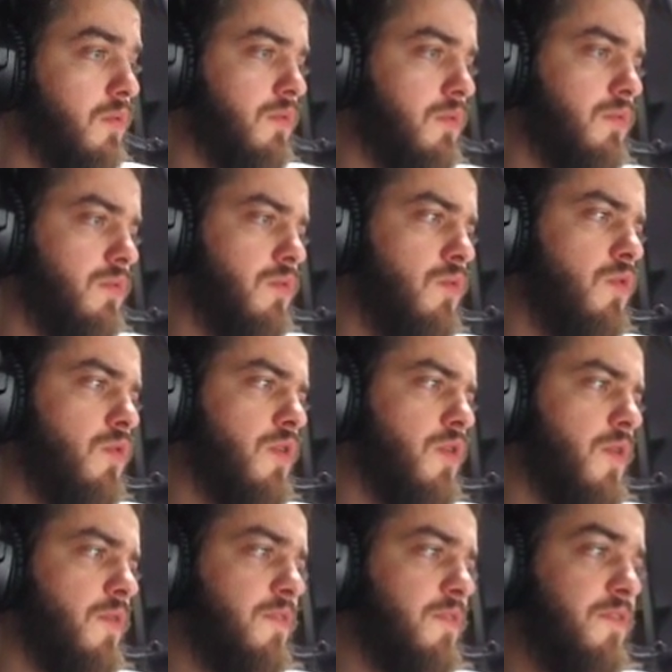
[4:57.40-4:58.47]
worth
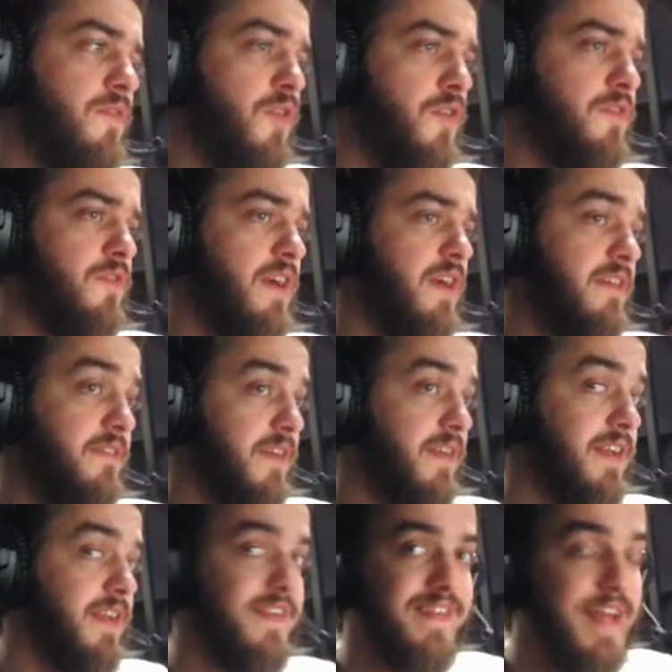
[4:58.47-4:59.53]
of 4/5 in
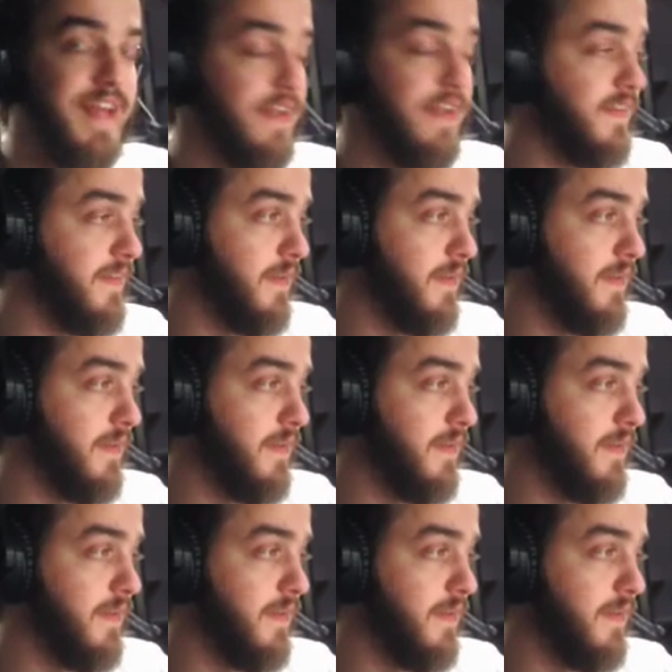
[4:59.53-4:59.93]
stats.